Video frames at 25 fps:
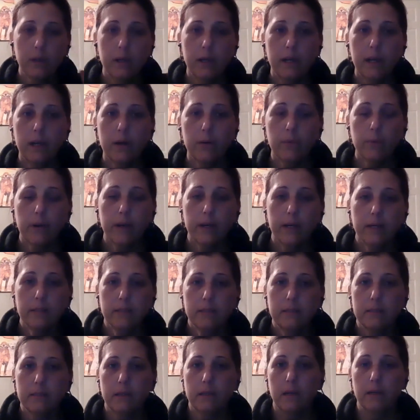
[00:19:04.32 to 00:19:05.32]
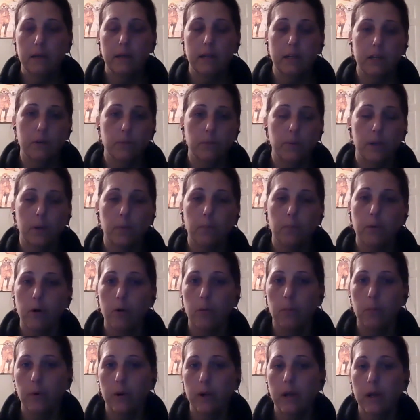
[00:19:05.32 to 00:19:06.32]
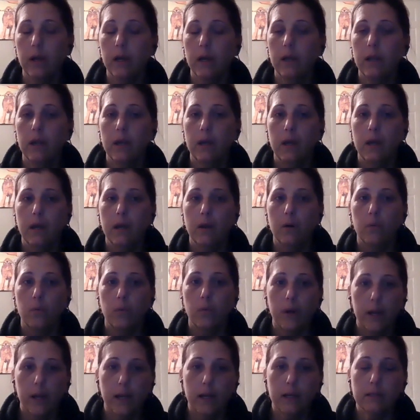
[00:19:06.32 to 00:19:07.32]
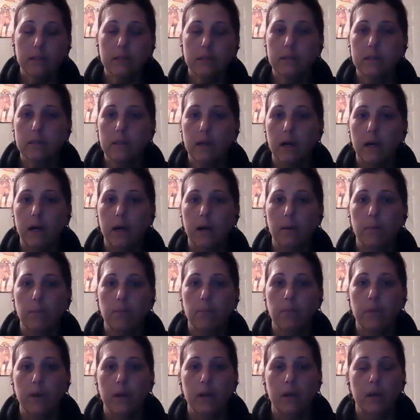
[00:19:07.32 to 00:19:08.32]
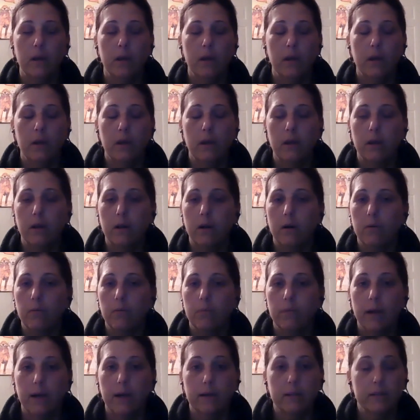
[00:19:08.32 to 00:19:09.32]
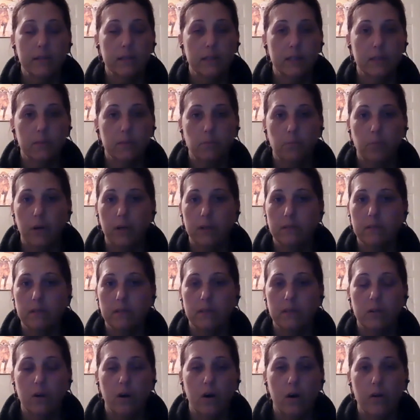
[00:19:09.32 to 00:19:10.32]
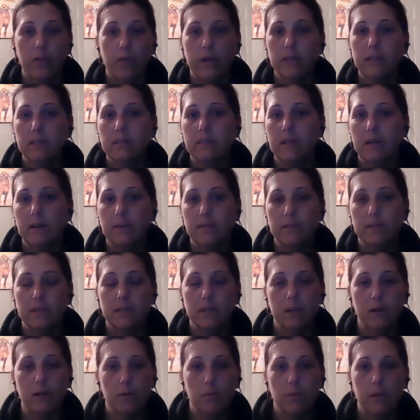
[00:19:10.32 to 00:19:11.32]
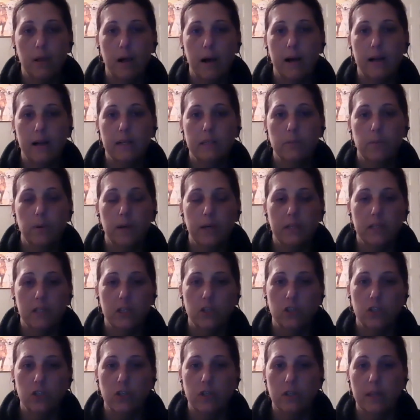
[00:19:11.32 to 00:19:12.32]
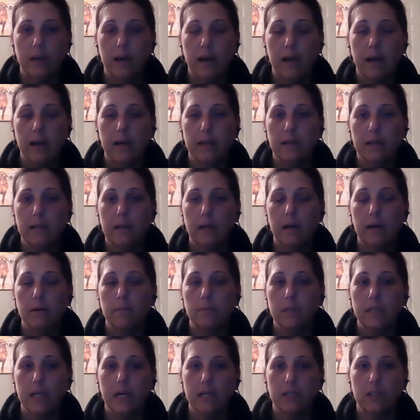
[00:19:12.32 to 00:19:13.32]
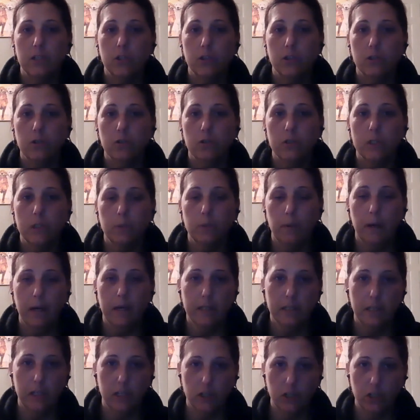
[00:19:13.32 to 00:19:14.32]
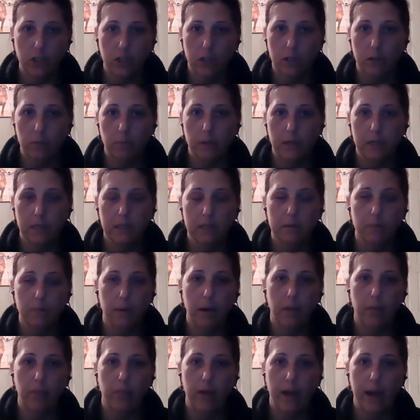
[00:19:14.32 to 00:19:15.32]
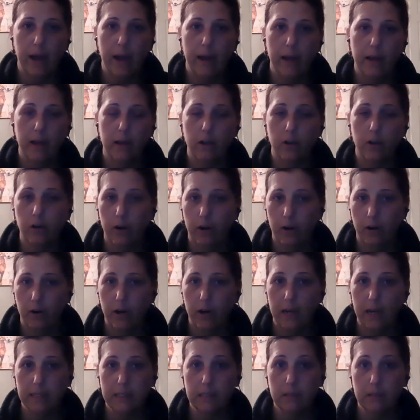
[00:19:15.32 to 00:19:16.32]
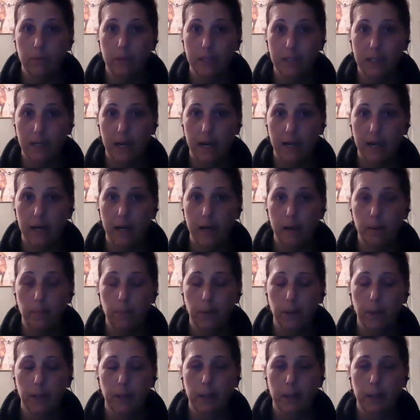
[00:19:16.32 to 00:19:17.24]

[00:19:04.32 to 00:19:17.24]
Earrings need to be appropriate. Rings, you know, necklaces, bracelets, all that stuff still applies. Pay attention to that. Tattoos, pay attention to the piece about that. Your hair has to be tied up.